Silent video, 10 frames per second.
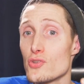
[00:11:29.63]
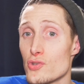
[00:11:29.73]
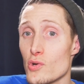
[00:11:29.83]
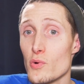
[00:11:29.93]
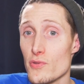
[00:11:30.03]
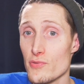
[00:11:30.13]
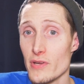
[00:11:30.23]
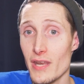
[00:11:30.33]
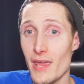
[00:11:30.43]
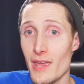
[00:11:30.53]
2 or
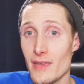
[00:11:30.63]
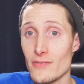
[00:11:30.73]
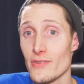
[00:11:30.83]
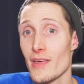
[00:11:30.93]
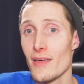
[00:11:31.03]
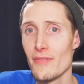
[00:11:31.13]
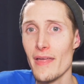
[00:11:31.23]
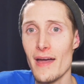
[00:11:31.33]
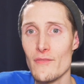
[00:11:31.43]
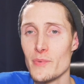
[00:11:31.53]
3 days
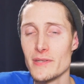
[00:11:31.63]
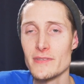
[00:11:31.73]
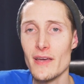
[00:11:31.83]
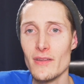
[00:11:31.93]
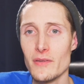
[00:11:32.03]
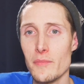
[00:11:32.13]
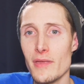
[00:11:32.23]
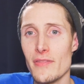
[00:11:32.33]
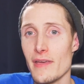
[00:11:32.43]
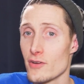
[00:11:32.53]
that have been telling me
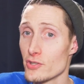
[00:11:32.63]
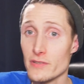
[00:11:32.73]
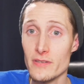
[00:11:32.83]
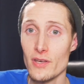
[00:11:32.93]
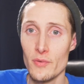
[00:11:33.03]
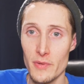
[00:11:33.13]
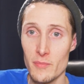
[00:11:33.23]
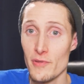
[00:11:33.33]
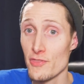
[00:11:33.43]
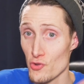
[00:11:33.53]
they couldn't tell me,
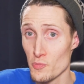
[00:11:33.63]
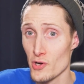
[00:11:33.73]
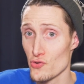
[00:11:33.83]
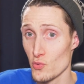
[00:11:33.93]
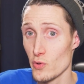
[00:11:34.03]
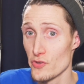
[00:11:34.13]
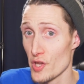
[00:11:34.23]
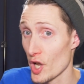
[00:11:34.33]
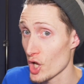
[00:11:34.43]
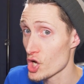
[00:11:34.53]
but this person was
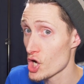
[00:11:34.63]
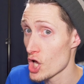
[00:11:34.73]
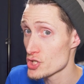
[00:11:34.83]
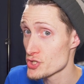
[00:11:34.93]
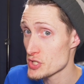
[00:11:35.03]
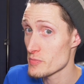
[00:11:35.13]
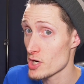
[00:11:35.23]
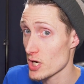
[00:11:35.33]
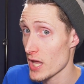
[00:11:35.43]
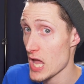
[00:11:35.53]
in
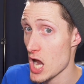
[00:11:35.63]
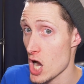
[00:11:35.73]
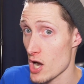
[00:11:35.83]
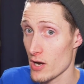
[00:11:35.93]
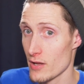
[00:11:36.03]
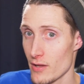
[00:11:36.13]
customer care.